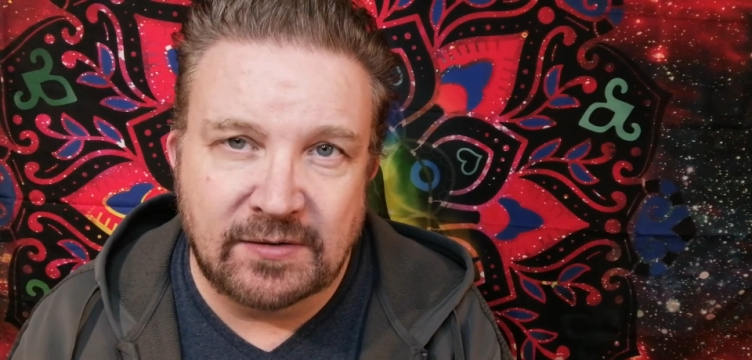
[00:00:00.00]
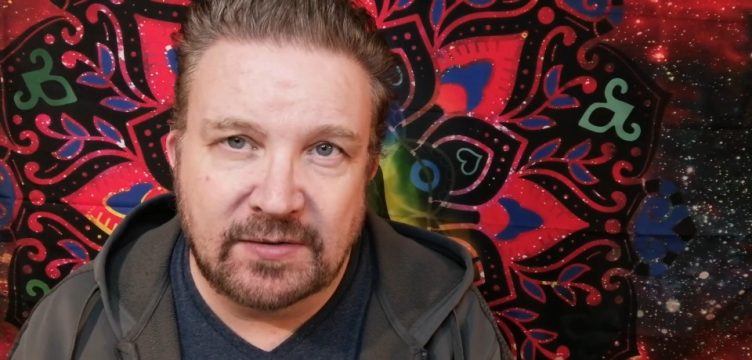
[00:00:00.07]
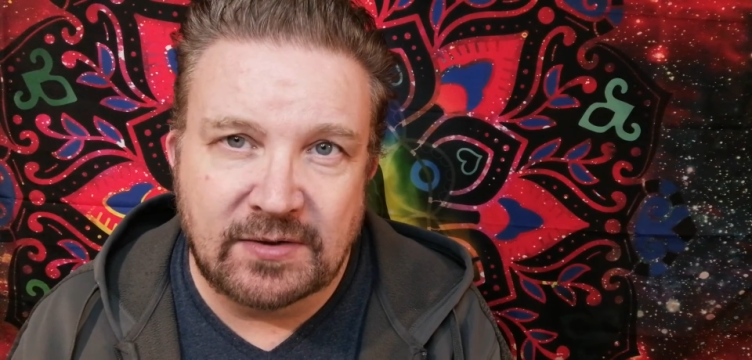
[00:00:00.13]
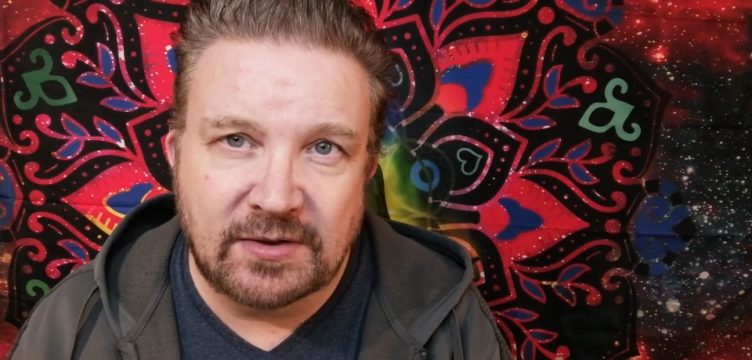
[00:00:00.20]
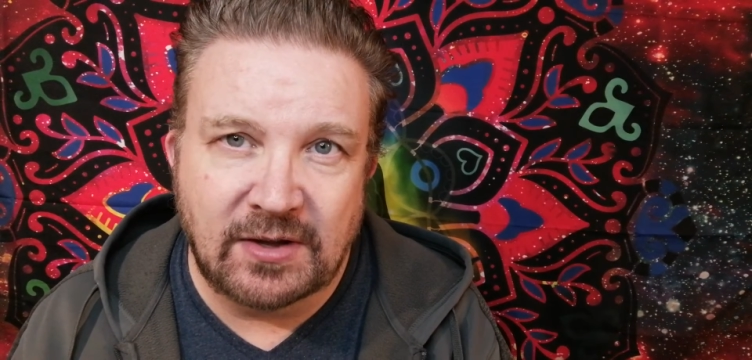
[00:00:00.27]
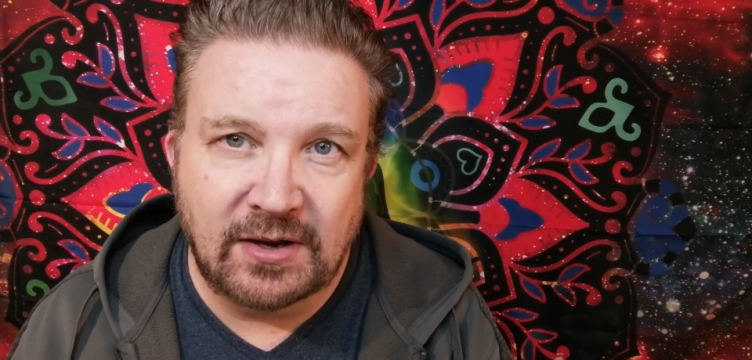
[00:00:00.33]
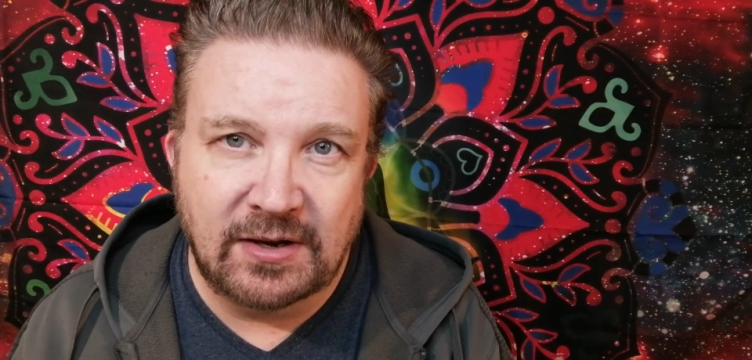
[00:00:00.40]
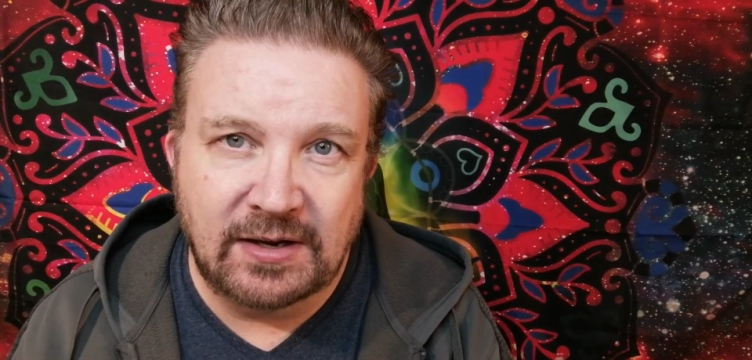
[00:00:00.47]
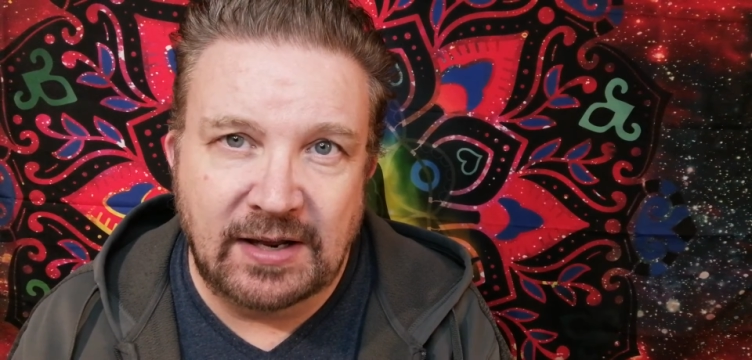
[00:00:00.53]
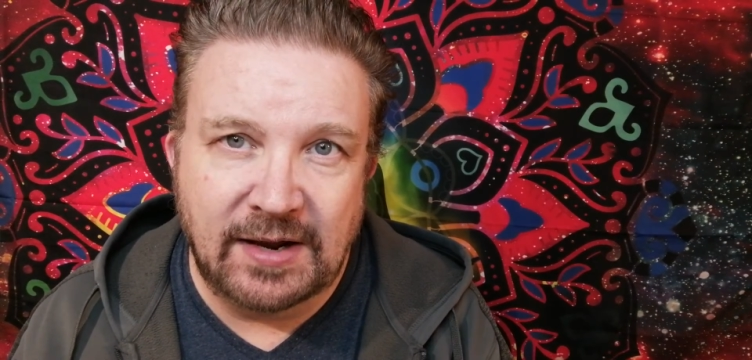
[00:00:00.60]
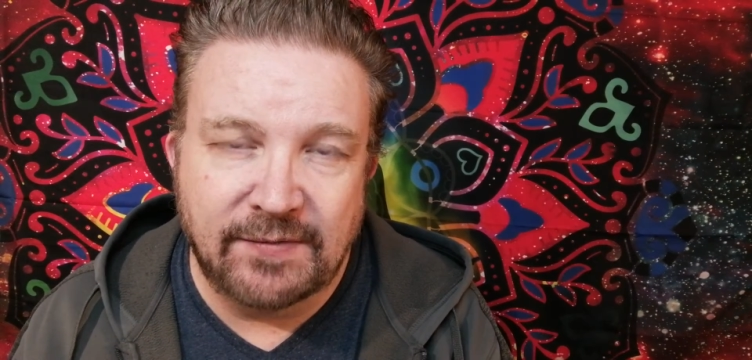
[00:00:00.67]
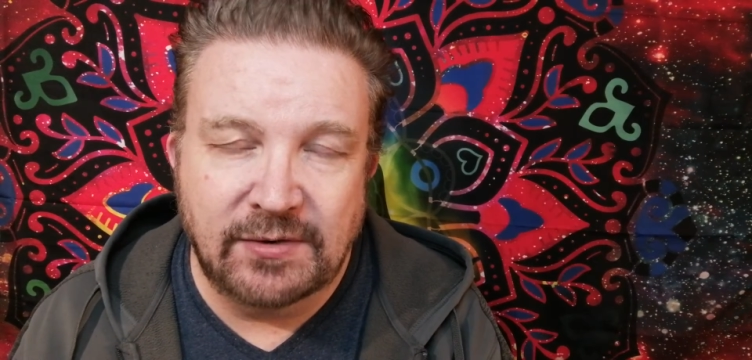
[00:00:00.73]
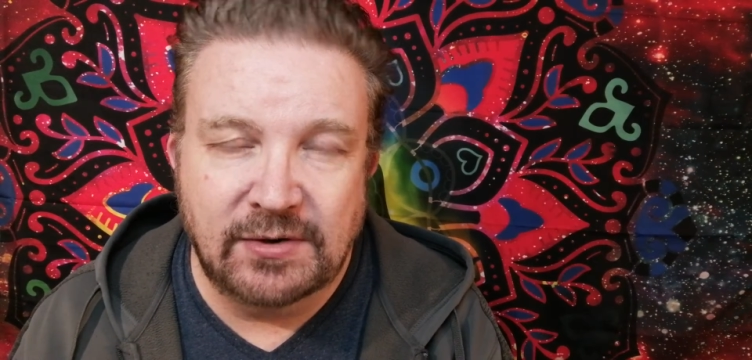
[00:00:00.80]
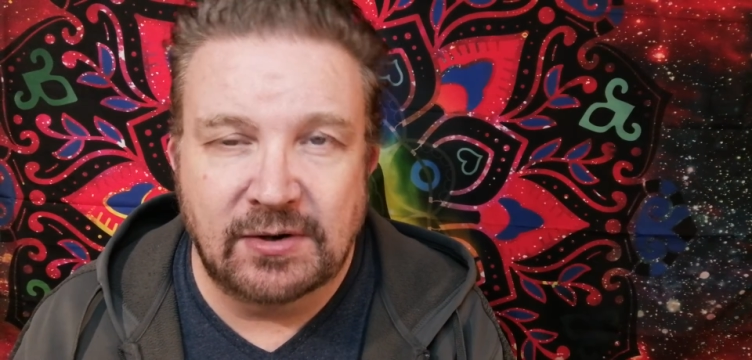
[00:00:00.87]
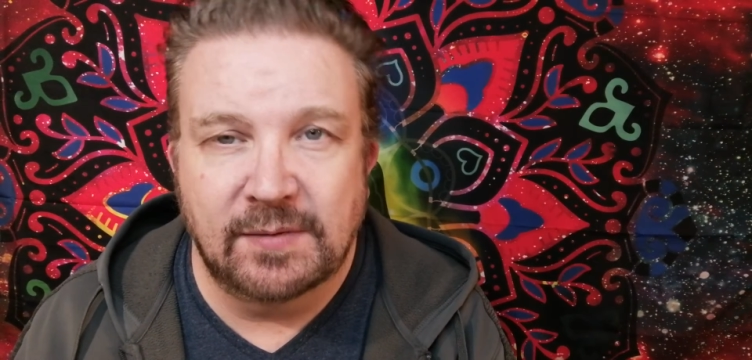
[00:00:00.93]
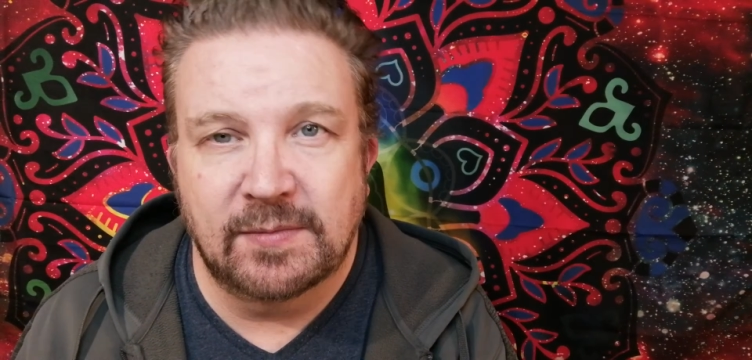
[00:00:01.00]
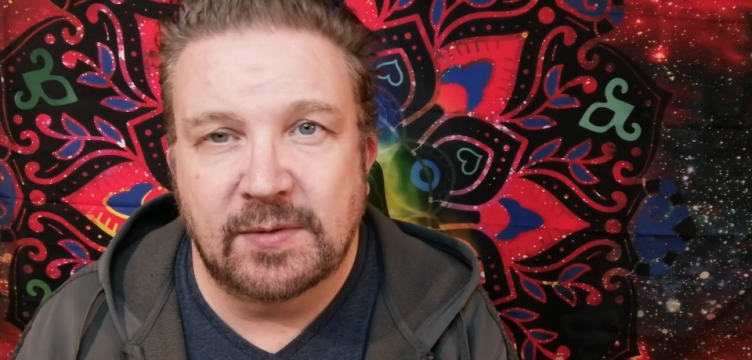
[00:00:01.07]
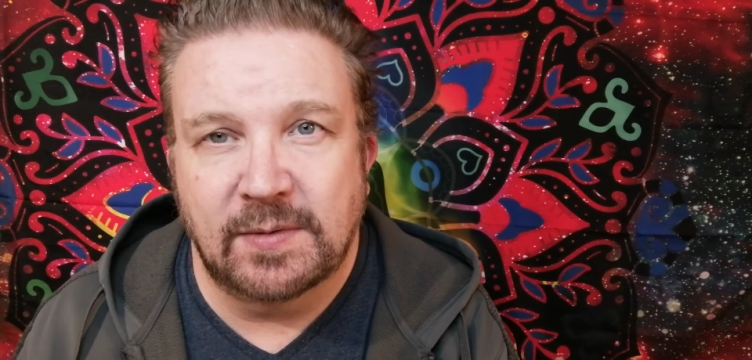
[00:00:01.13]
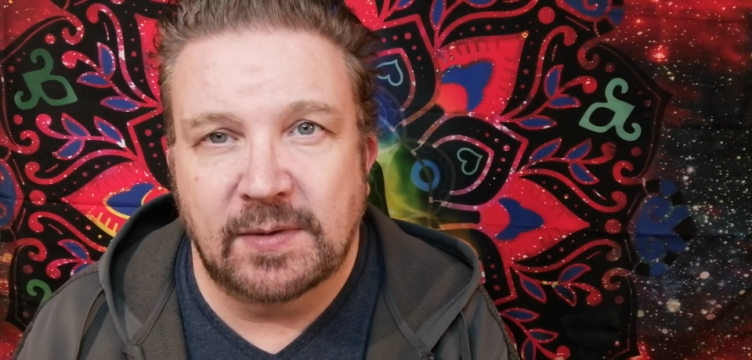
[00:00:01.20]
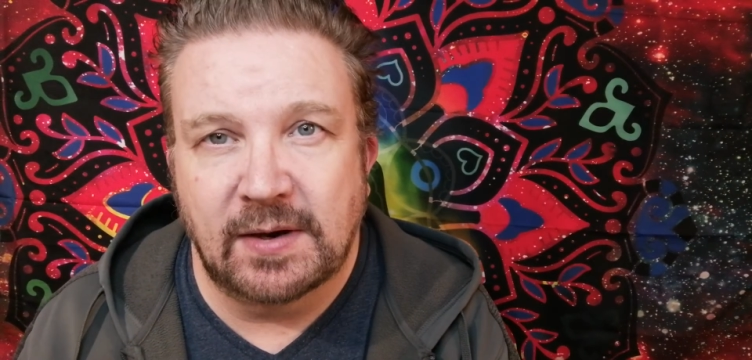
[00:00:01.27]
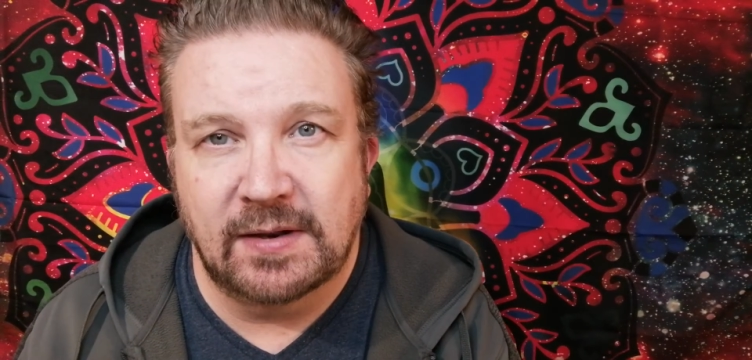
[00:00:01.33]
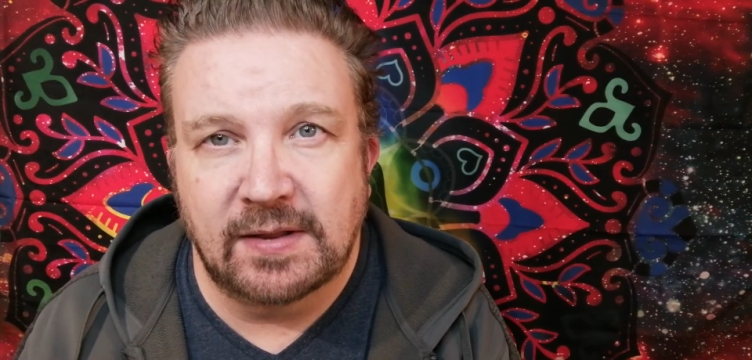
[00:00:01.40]
society every time
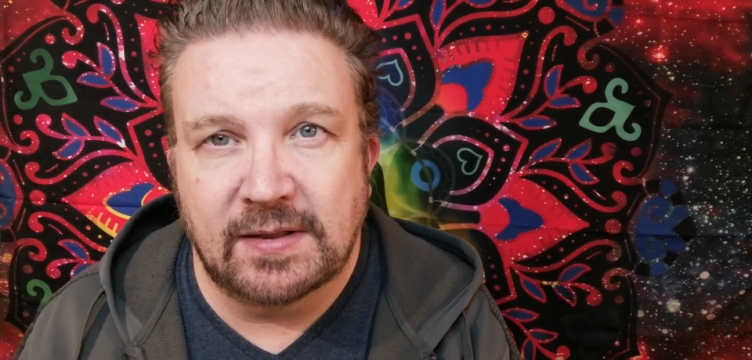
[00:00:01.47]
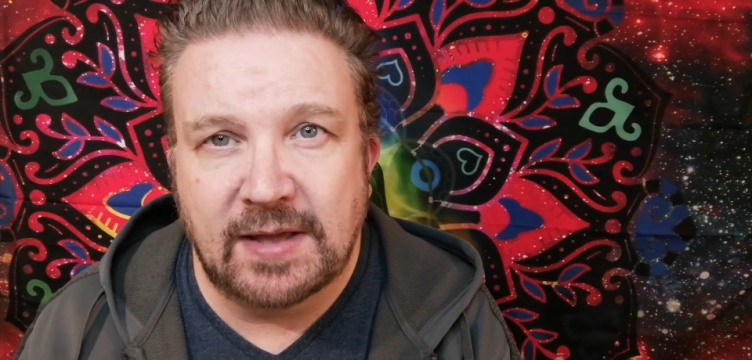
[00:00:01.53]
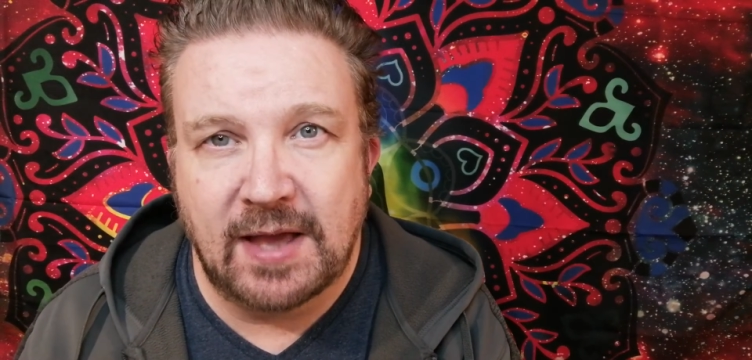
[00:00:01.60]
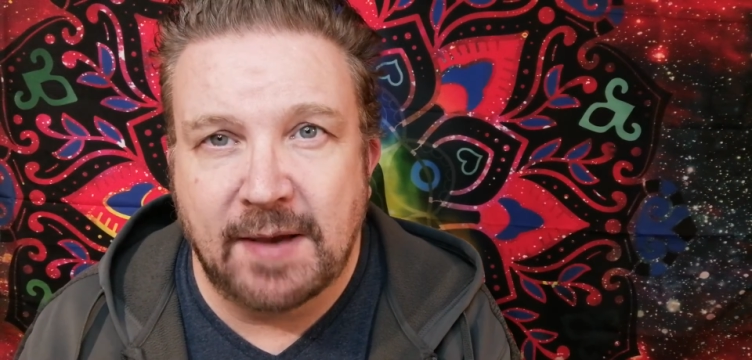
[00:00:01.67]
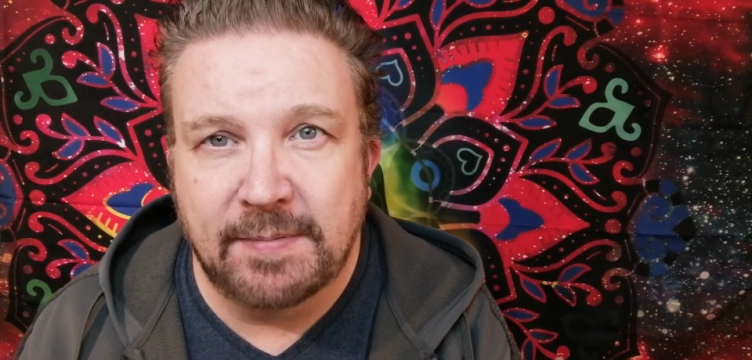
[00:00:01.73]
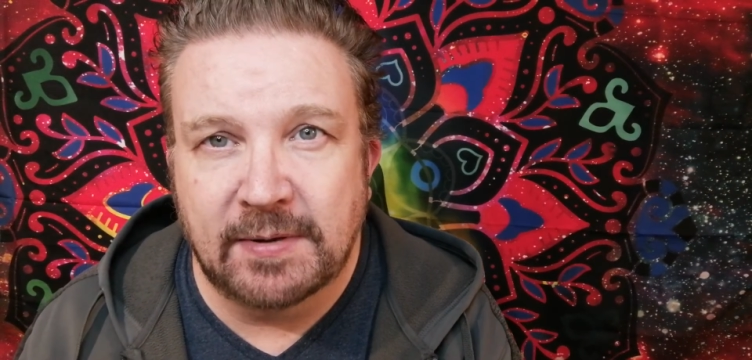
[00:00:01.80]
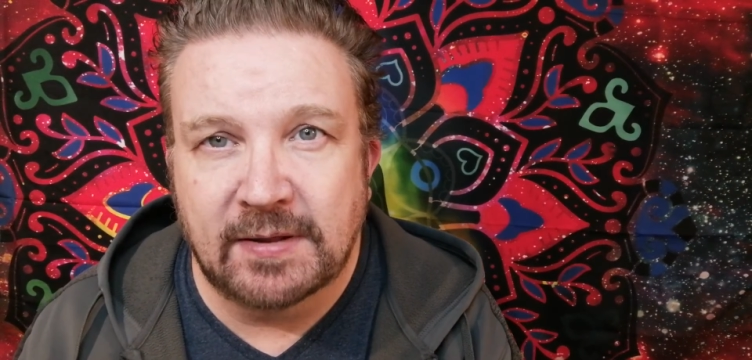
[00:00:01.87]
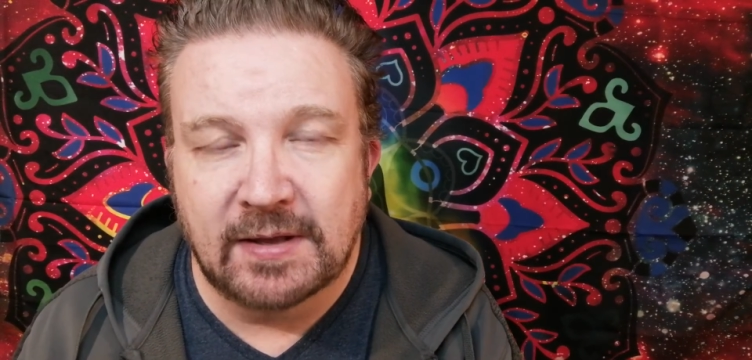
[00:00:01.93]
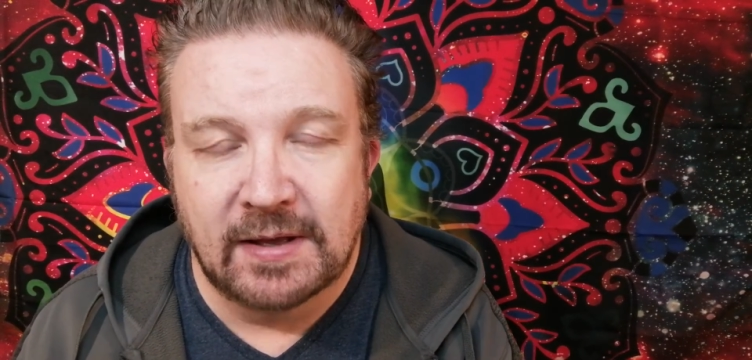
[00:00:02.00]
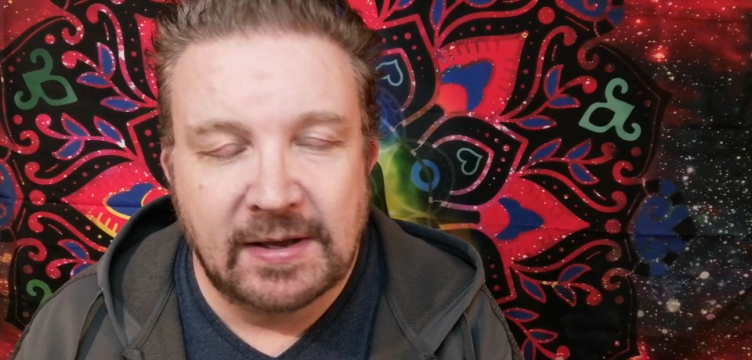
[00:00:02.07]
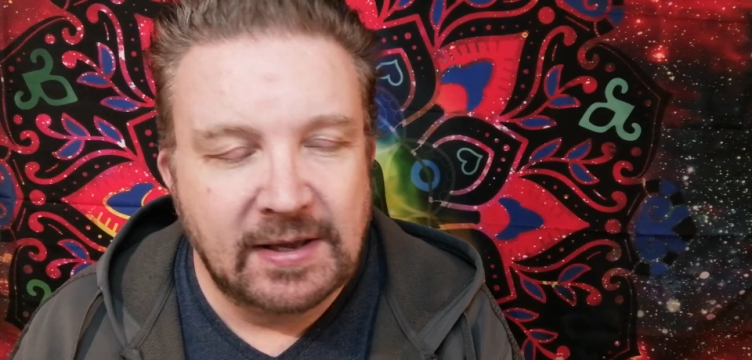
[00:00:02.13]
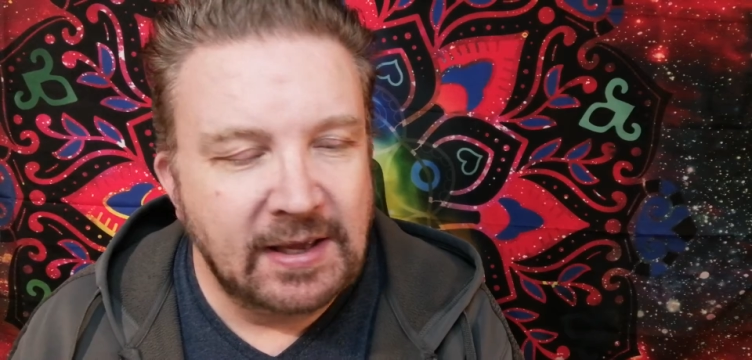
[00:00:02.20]
something like this happens.